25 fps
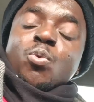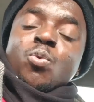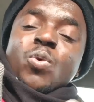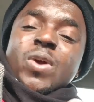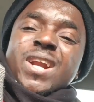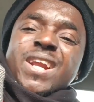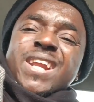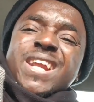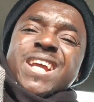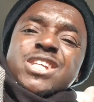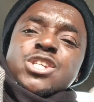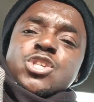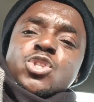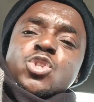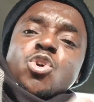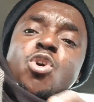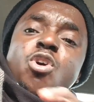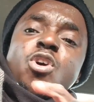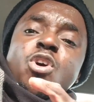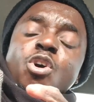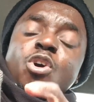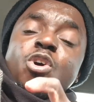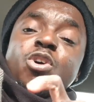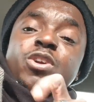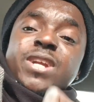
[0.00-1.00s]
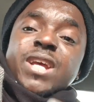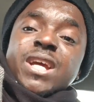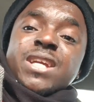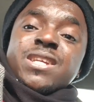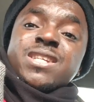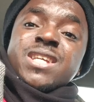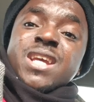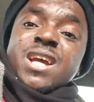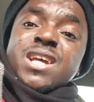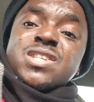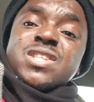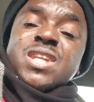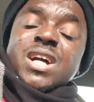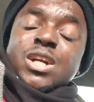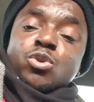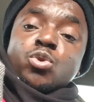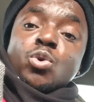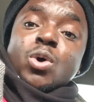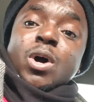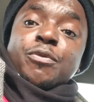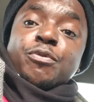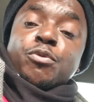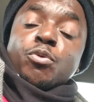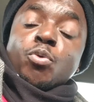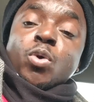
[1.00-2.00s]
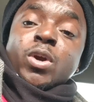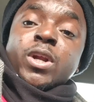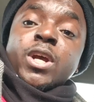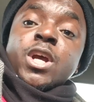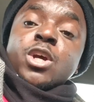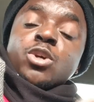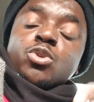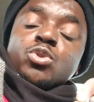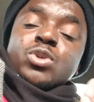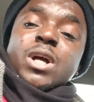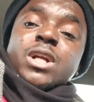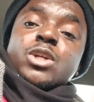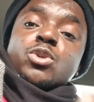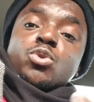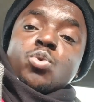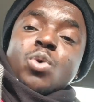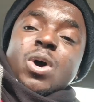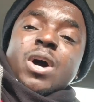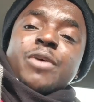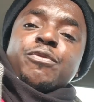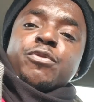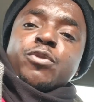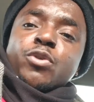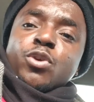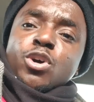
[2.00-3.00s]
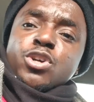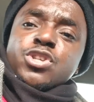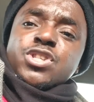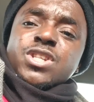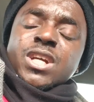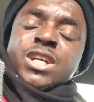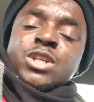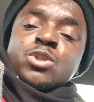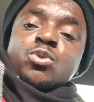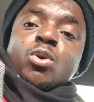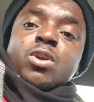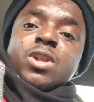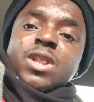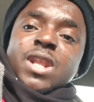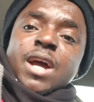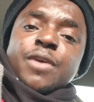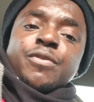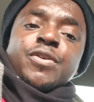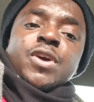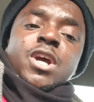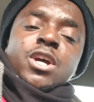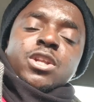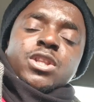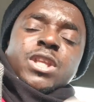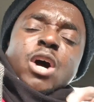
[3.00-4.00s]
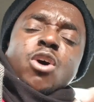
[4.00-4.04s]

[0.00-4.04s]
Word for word: will restore all the years that you have what that you have lost in your life.